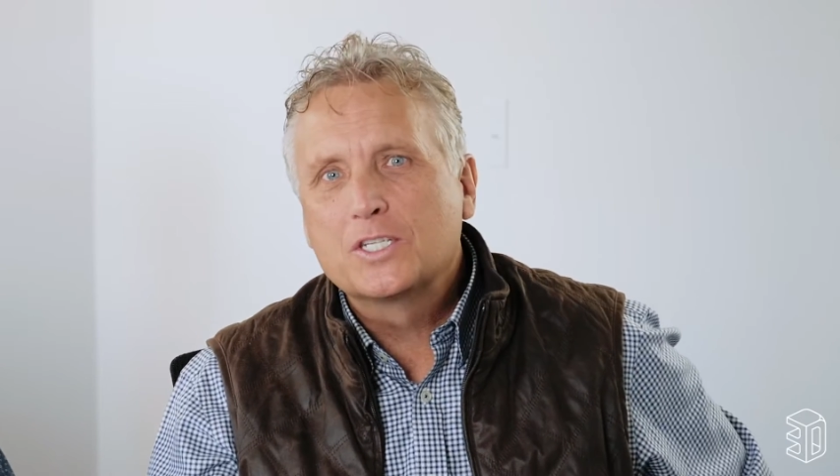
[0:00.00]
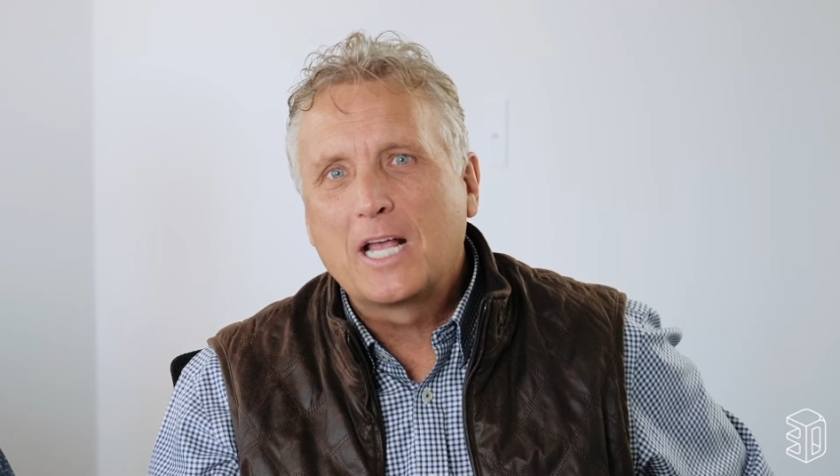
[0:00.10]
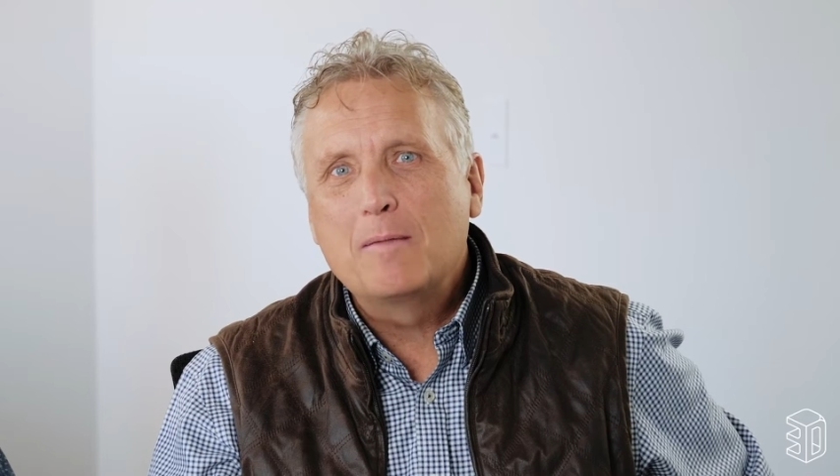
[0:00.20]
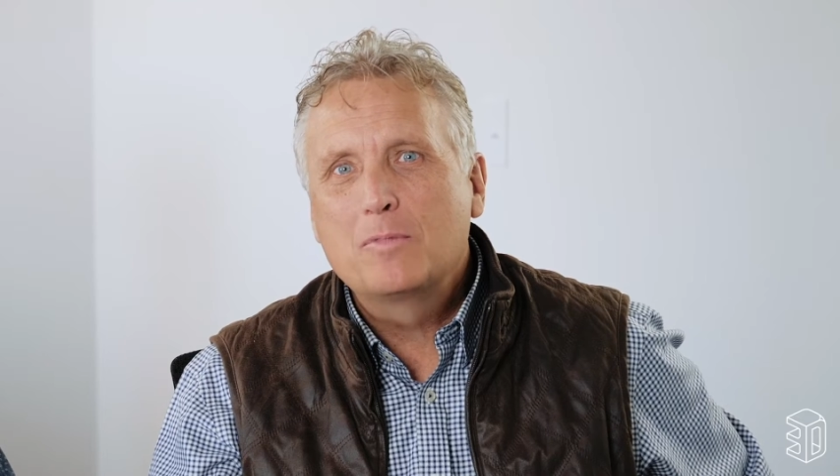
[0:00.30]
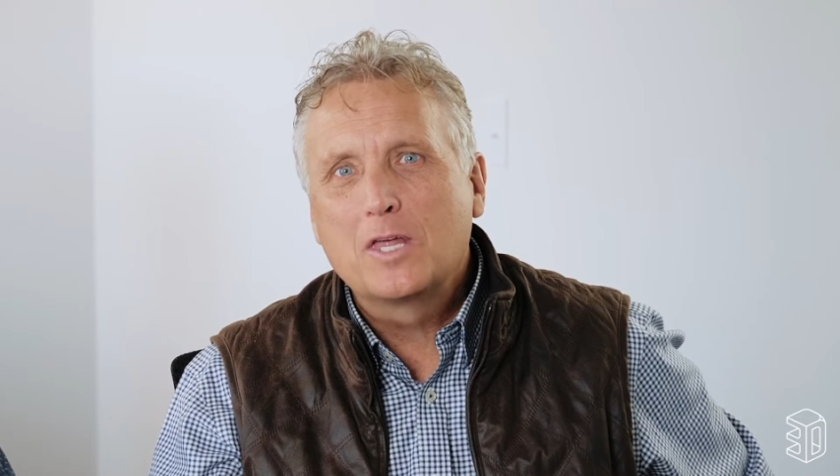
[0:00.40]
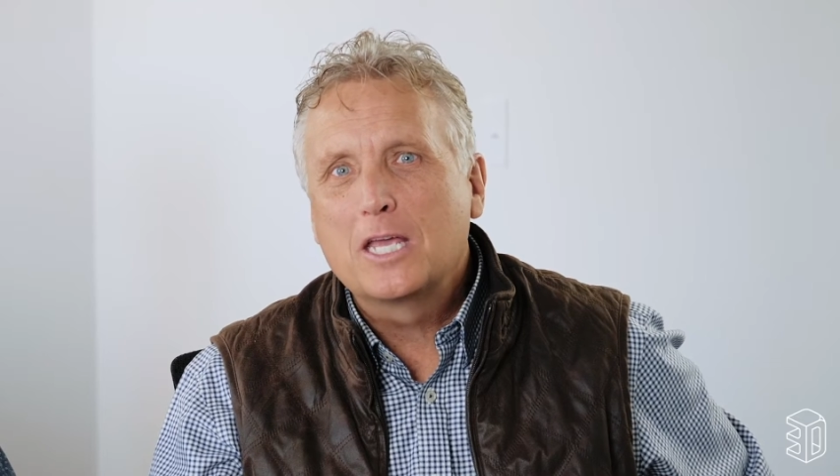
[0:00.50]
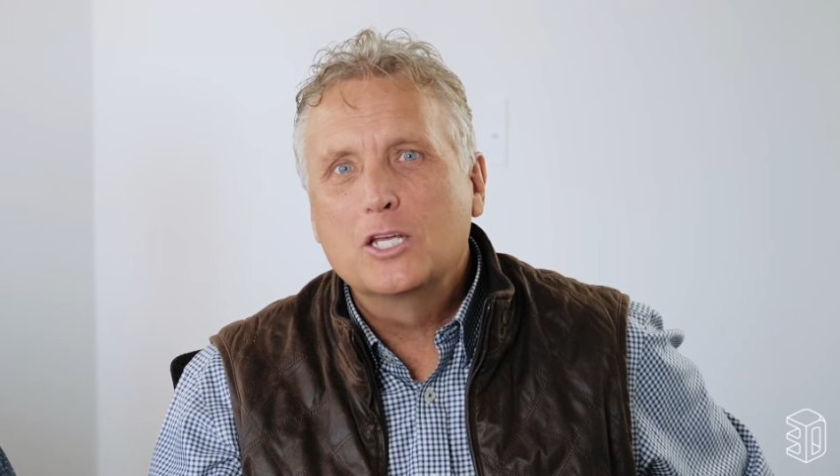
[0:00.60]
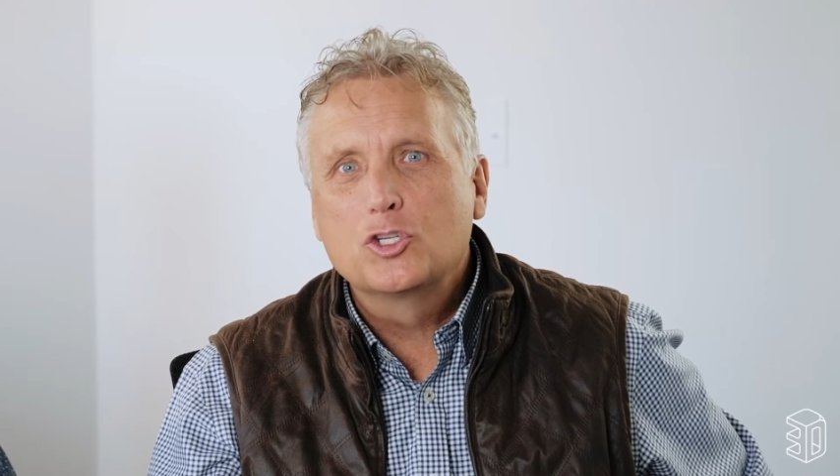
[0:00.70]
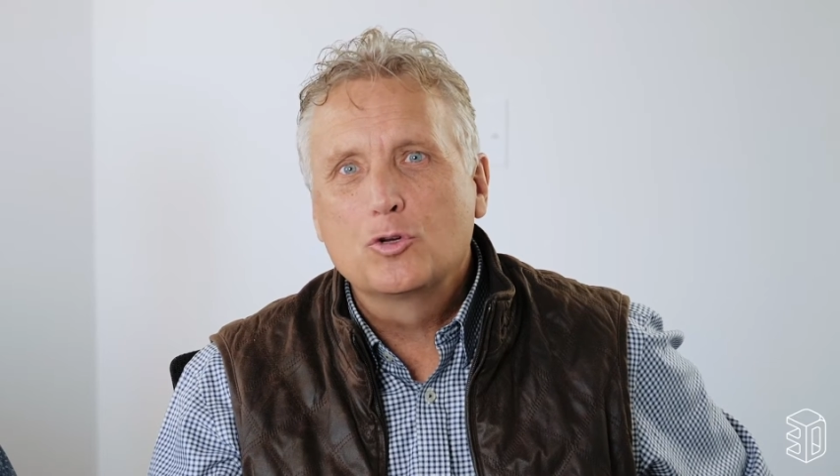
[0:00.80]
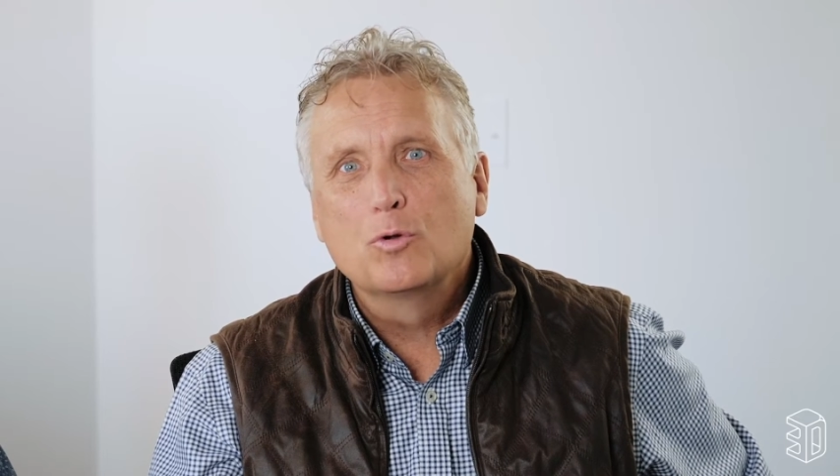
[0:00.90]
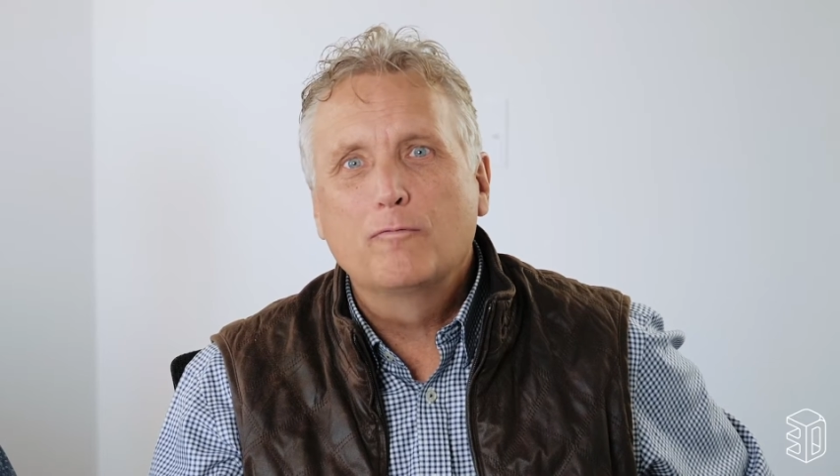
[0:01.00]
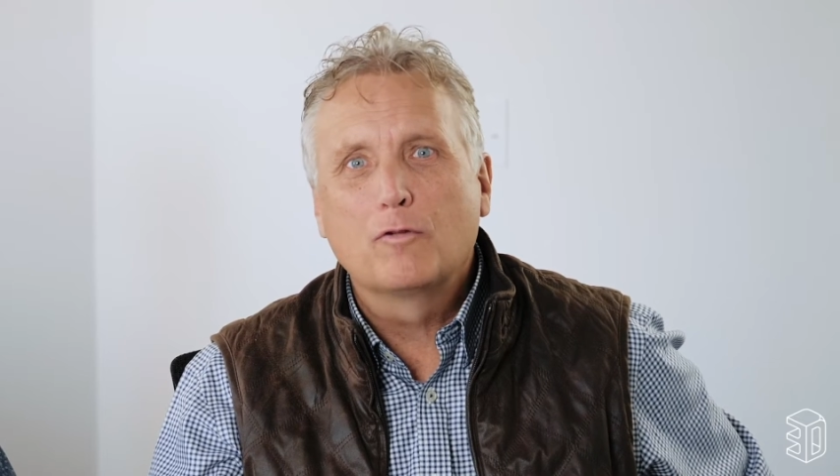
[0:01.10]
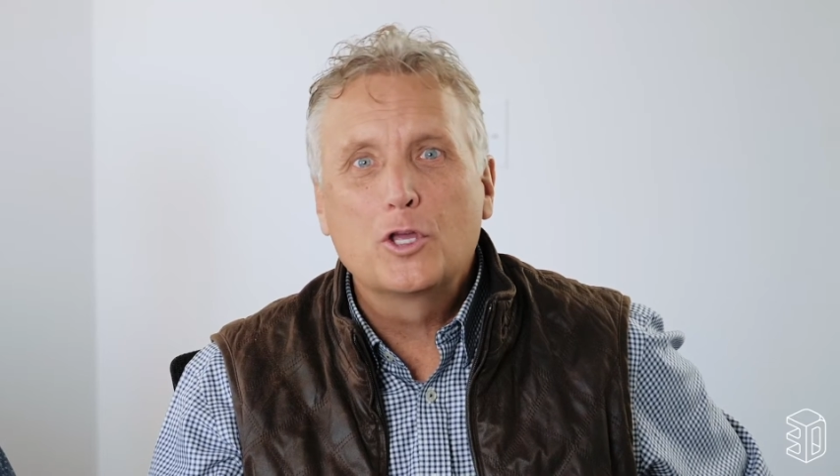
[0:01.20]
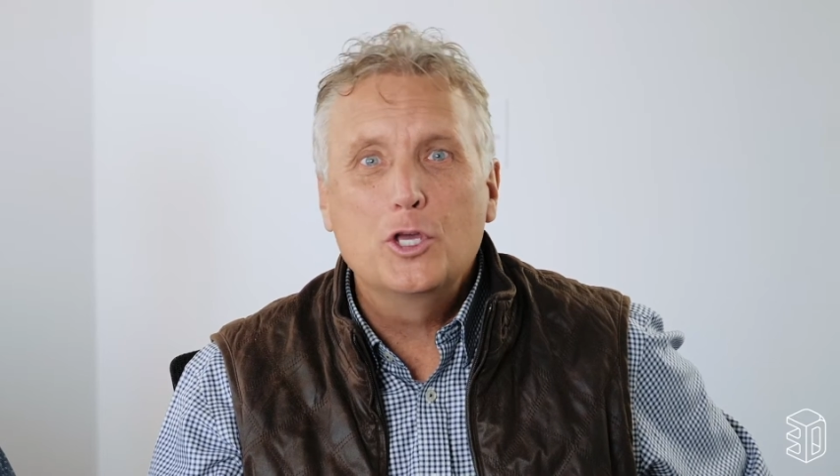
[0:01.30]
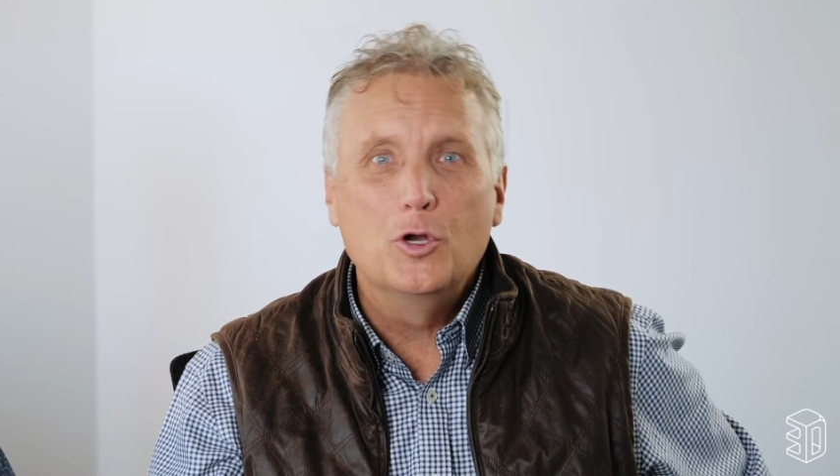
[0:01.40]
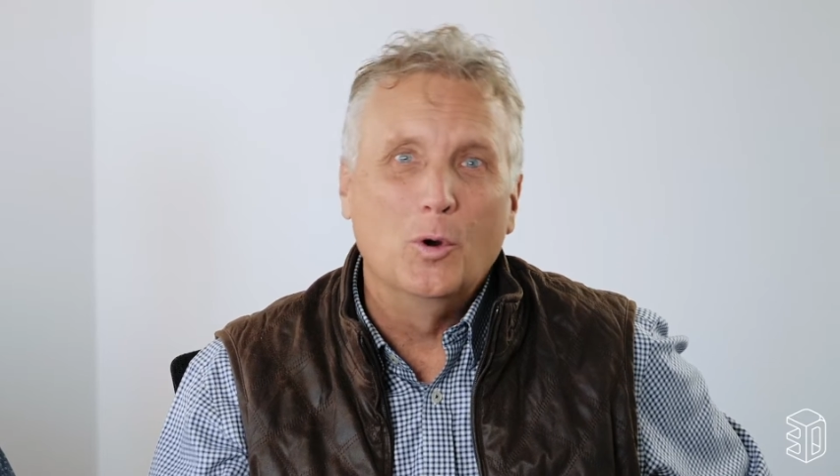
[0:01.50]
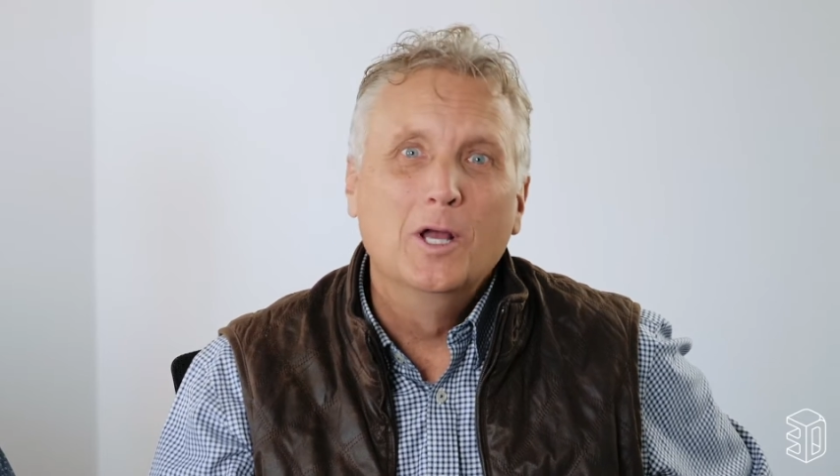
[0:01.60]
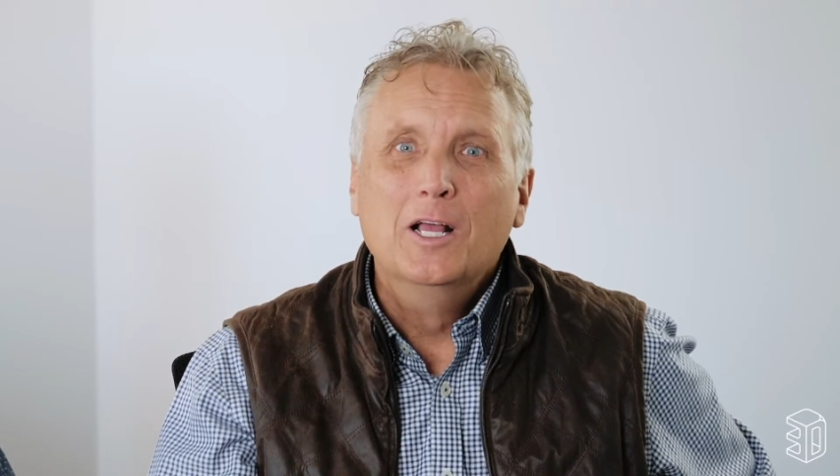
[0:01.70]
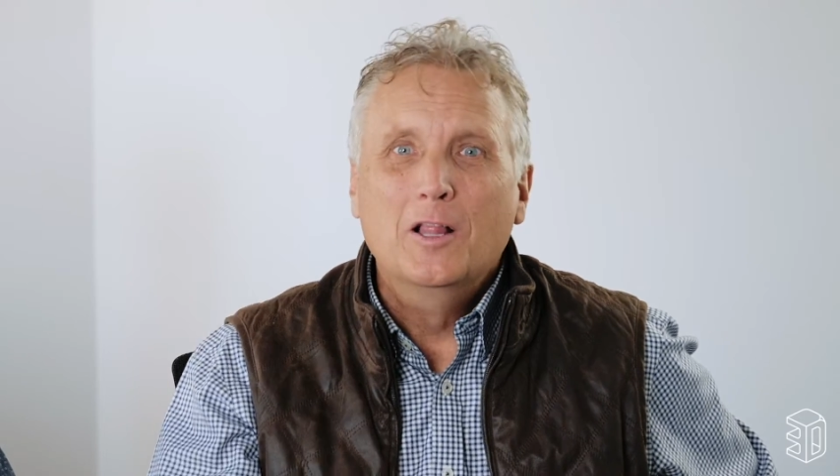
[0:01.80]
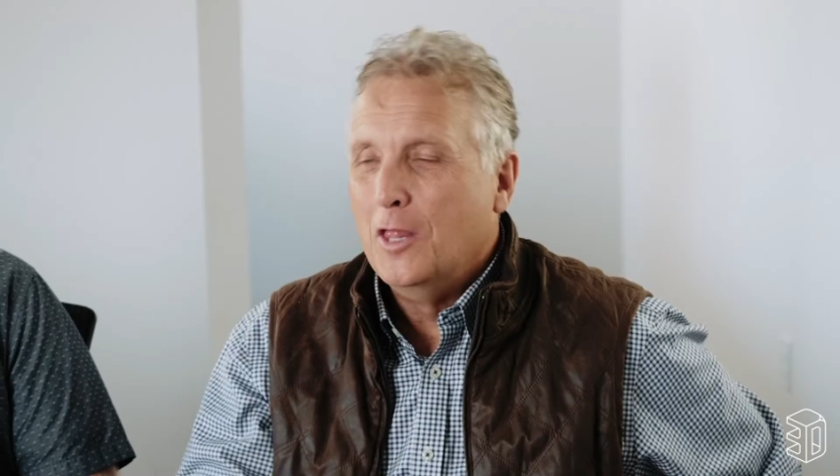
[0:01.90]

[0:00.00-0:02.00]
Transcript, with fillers: same thing is true for you.